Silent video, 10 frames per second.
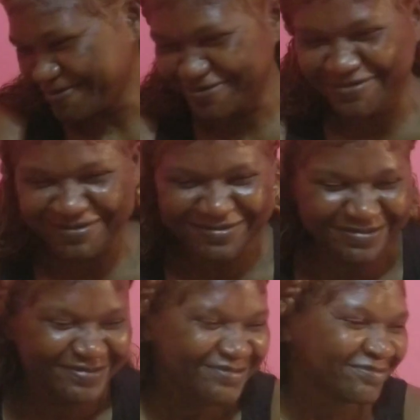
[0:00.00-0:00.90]
I'm
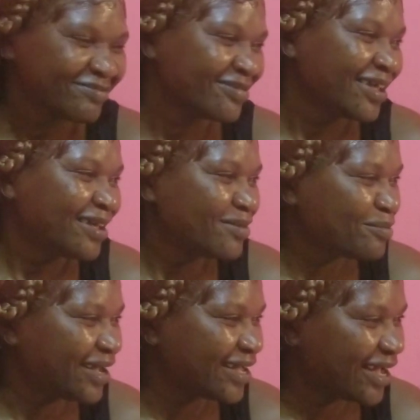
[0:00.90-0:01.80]
actually proud of
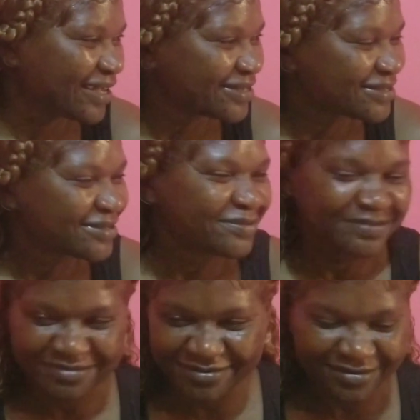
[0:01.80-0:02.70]
myself for
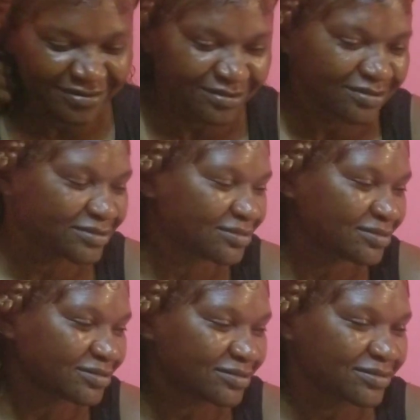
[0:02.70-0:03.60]
how it turned out.
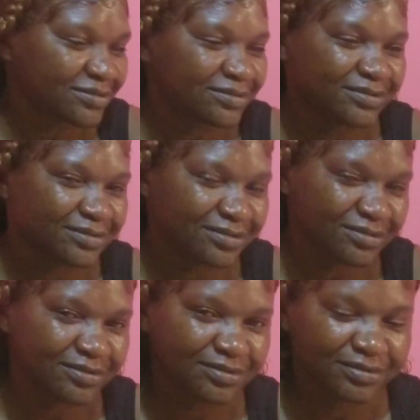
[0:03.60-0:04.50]
Watch the
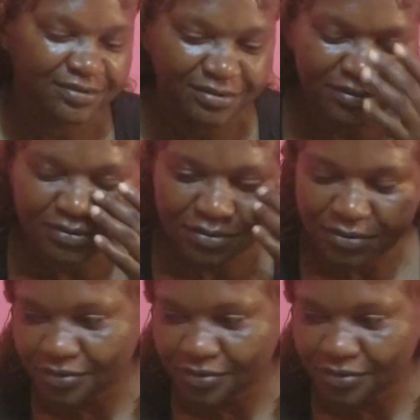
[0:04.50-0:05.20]
lady I laugh.